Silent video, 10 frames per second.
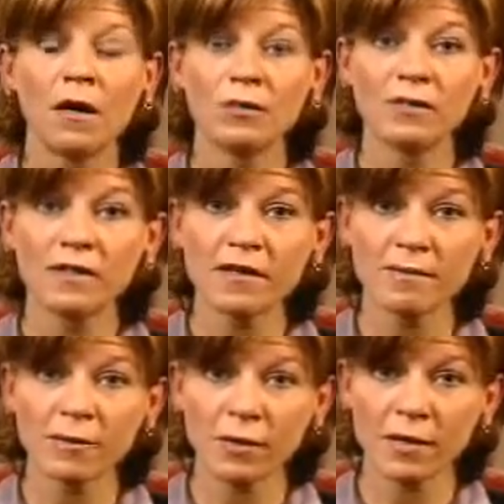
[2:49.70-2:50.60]
Only the
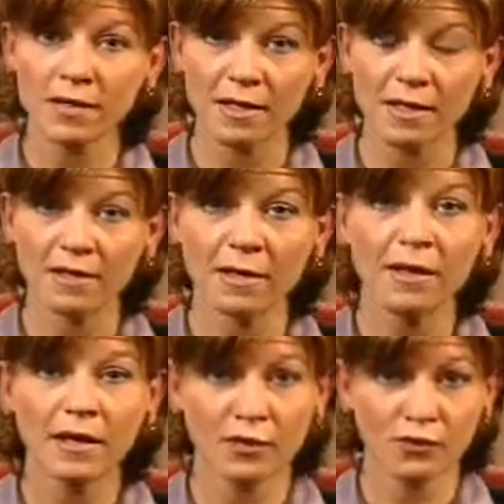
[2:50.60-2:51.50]
employee,
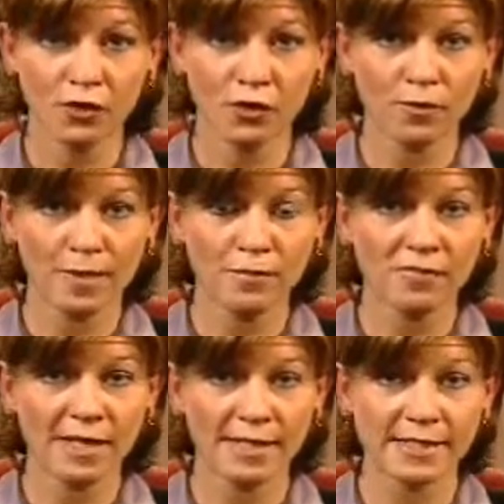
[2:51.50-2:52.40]
his or her
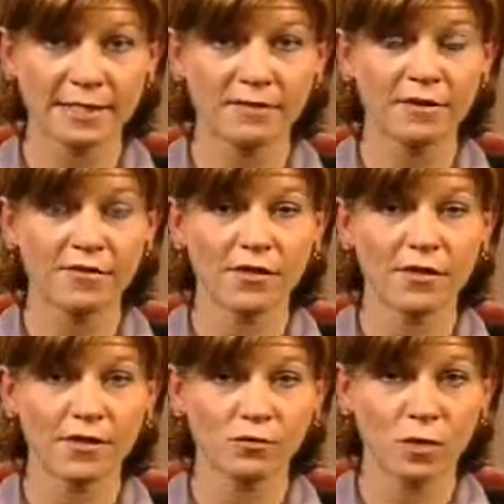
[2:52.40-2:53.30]
representative, if
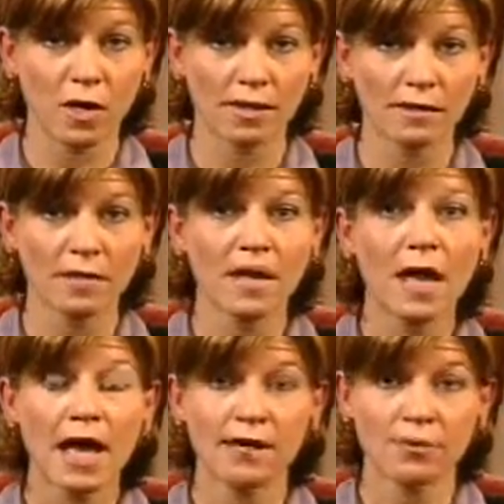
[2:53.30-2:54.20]
there is one,
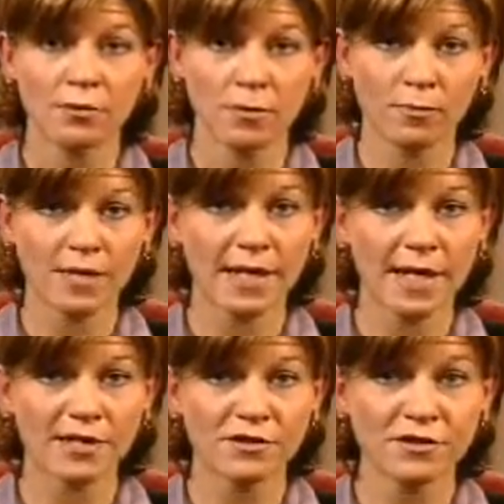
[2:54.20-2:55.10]
and appropriate
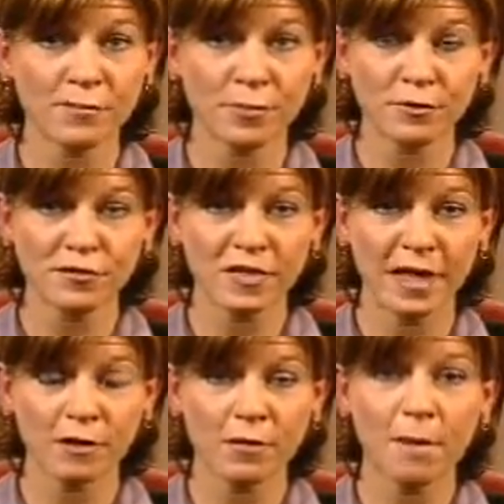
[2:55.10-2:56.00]
agency
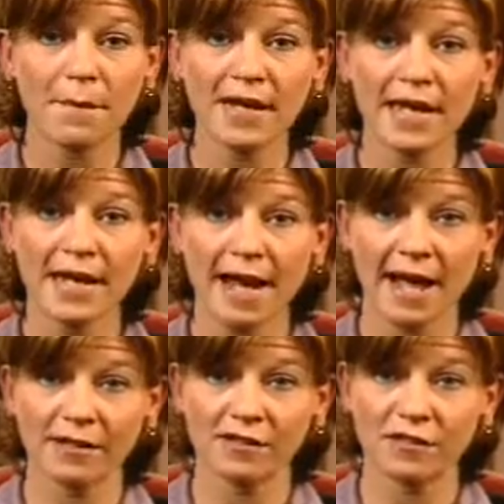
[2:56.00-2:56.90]
personnel may gain
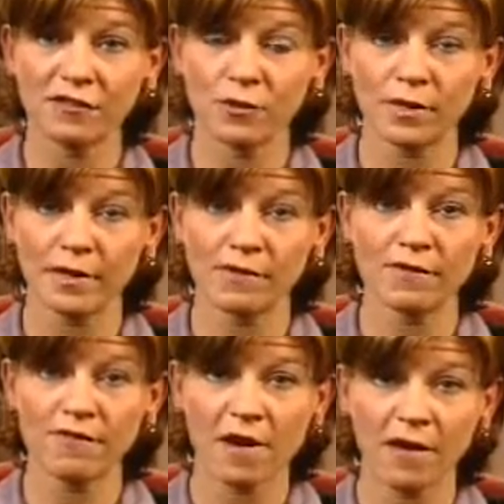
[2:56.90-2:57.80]
access to a
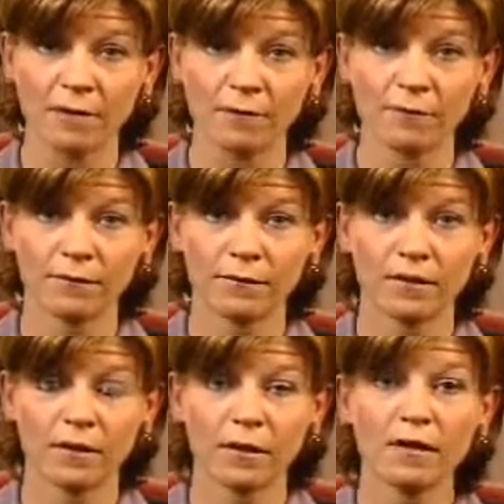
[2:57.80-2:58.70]
given file.
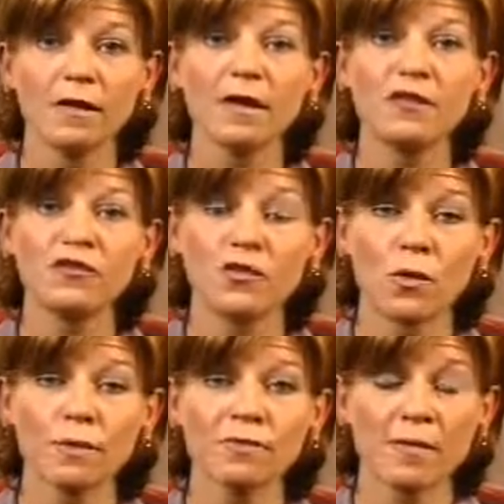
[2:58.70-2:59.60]
It is
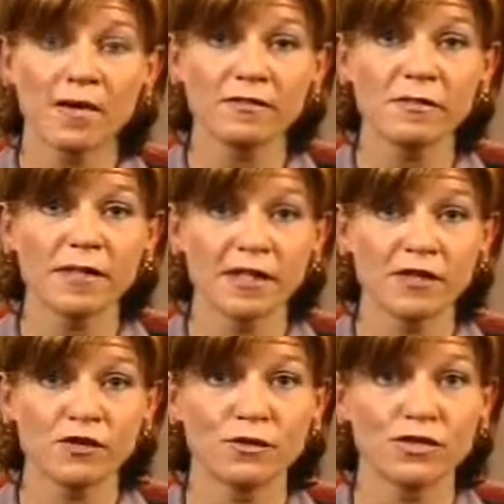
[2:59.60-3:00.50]
your
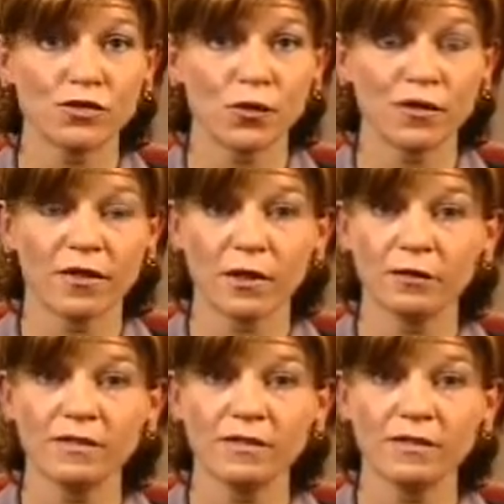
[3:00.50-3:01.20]
responsibility to ensure that